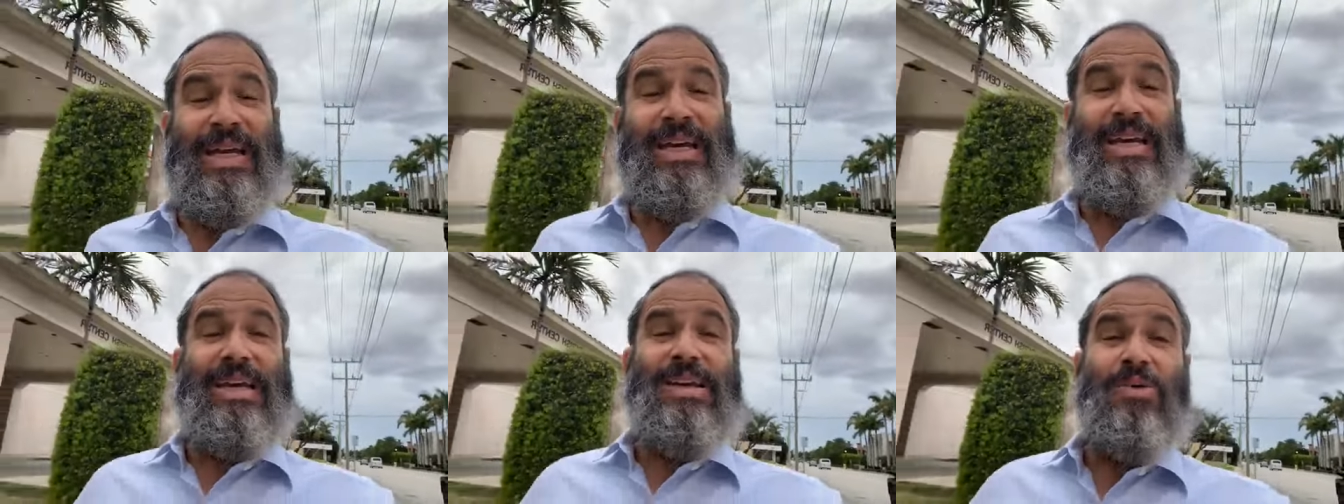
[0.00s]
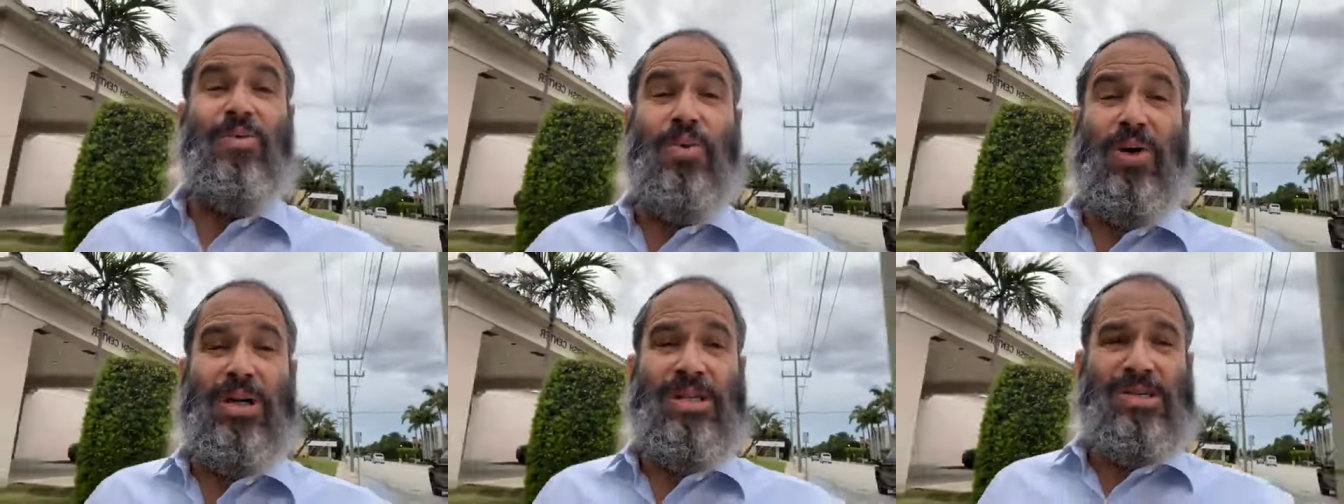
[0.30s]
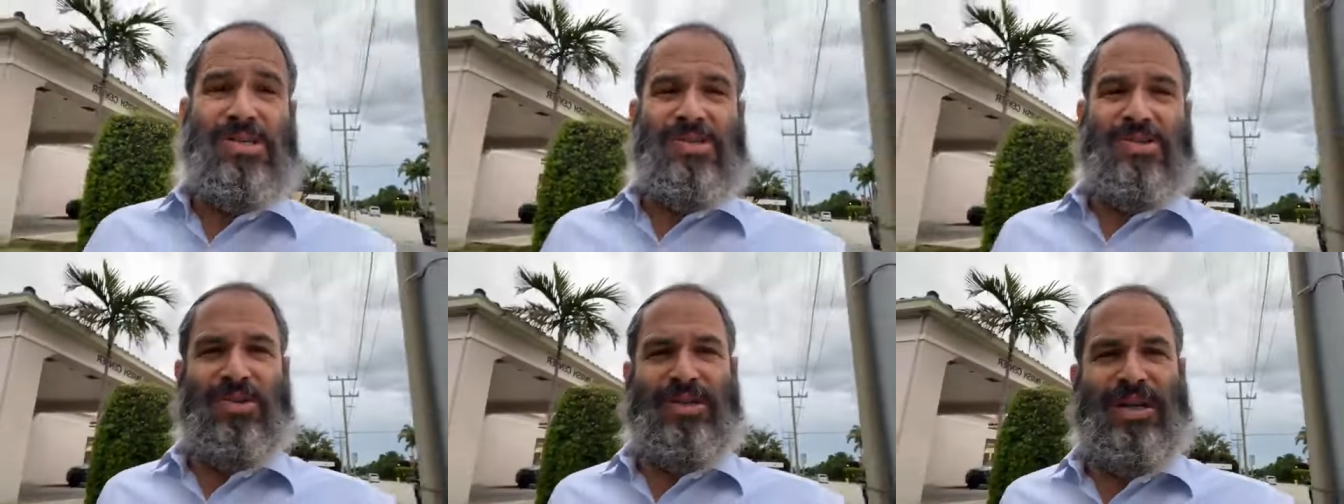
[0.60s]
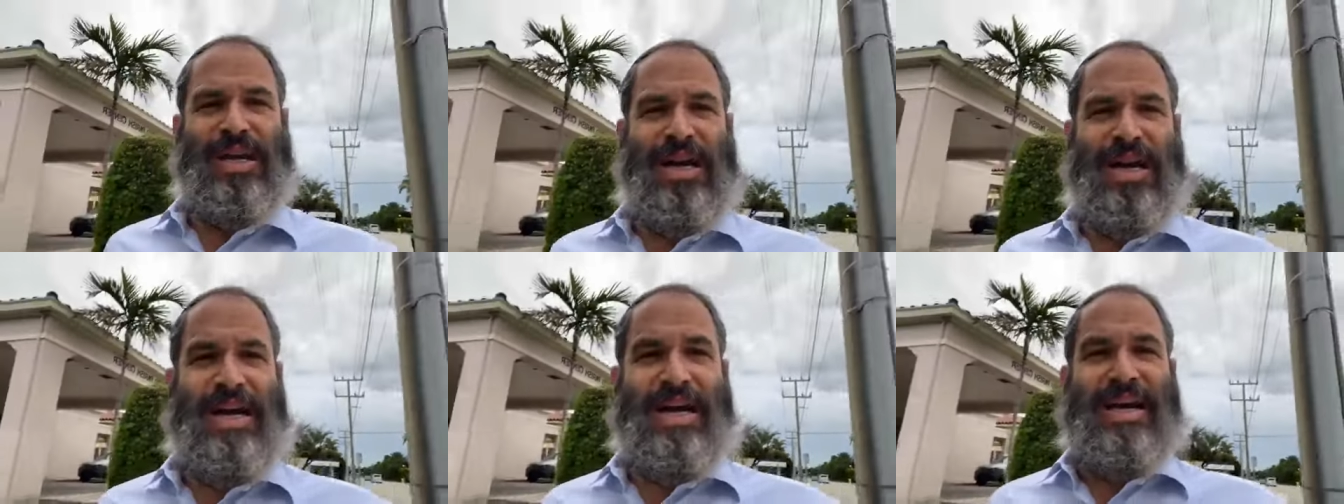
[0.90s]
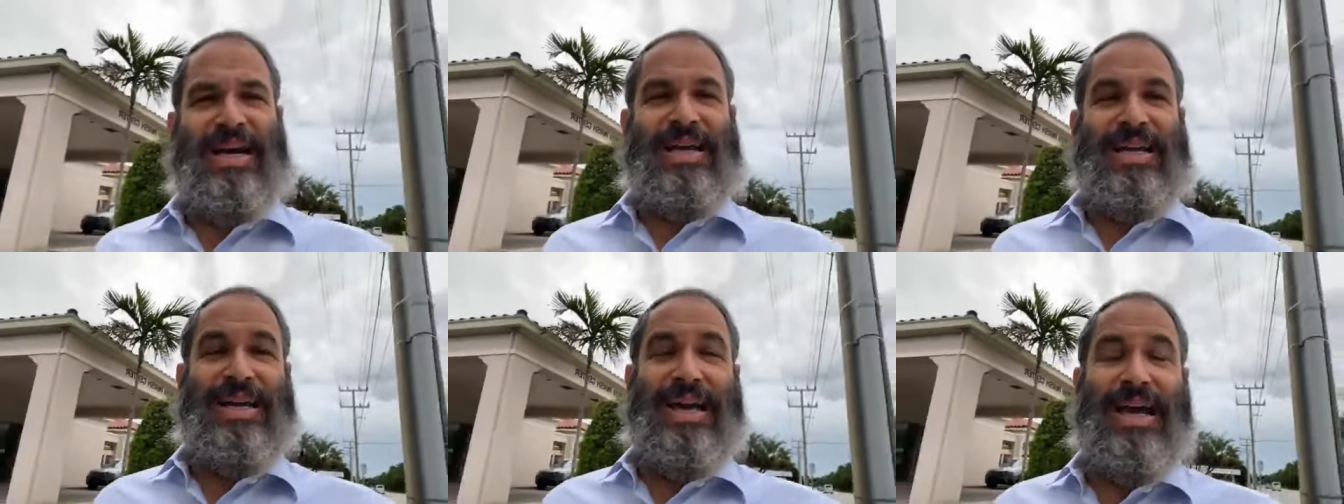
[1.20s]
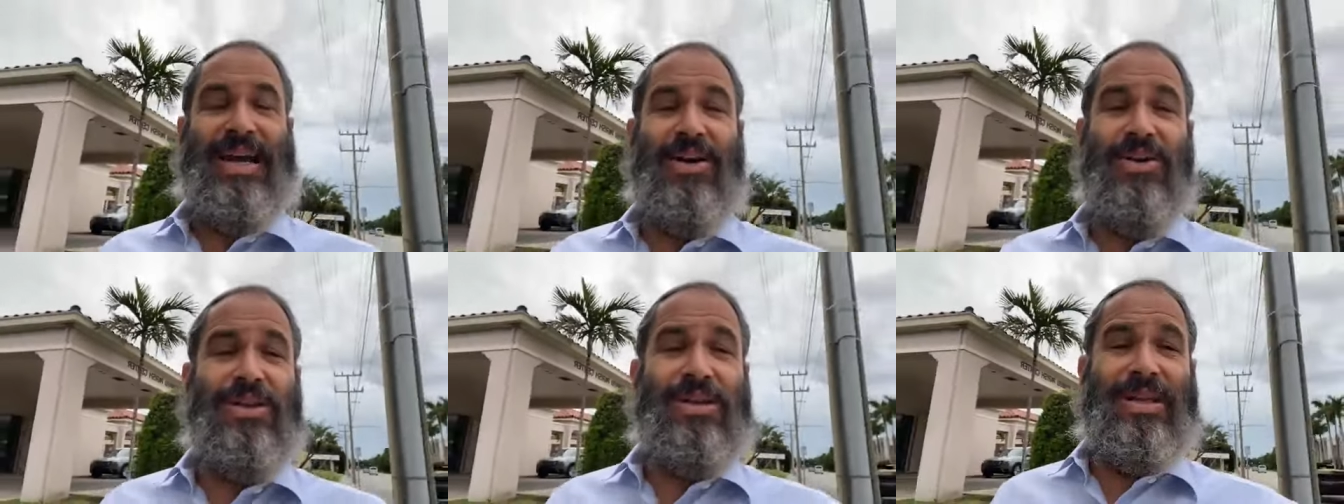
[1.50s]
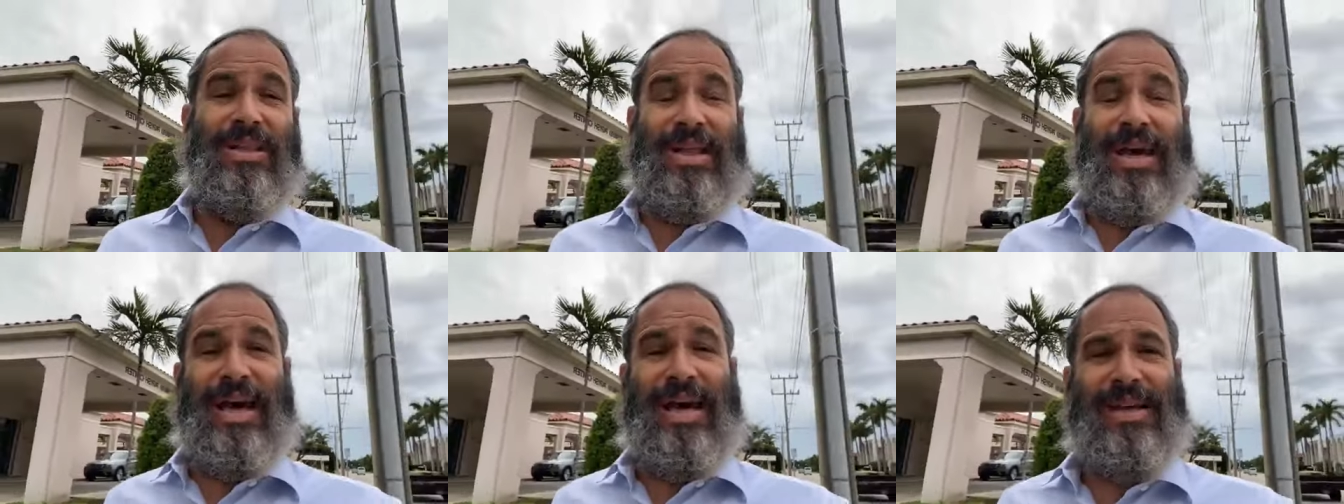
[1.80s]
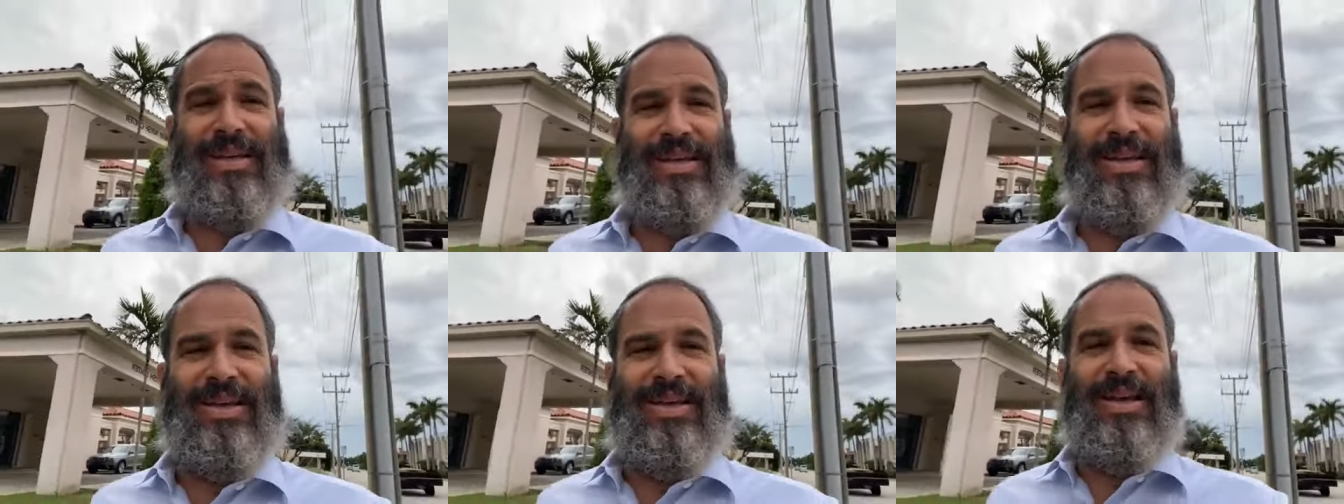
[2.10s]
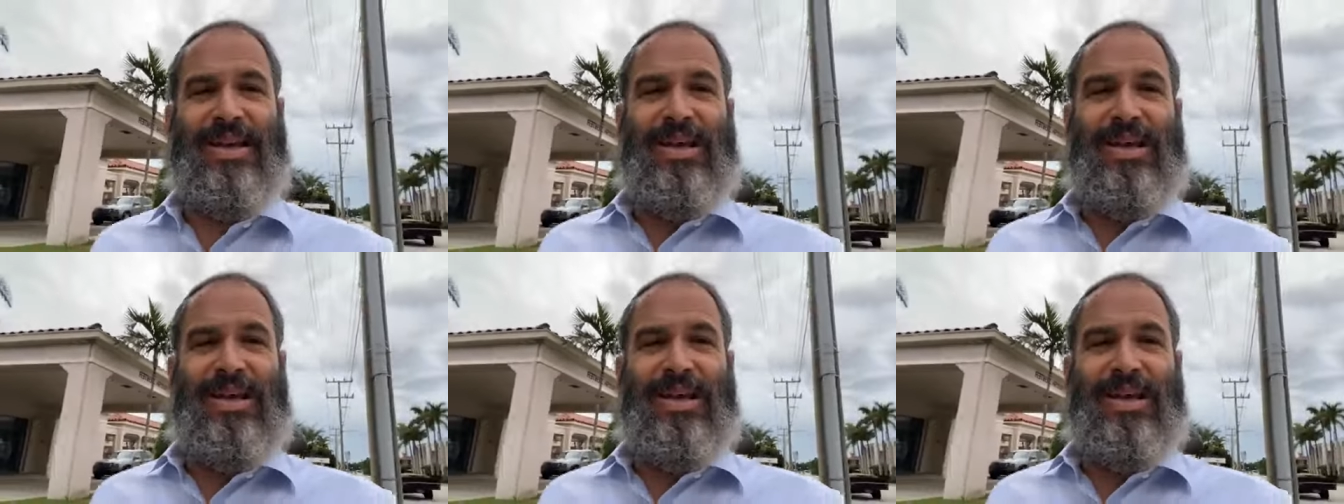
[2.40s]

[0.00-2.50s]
in one Sukkah. And not only that,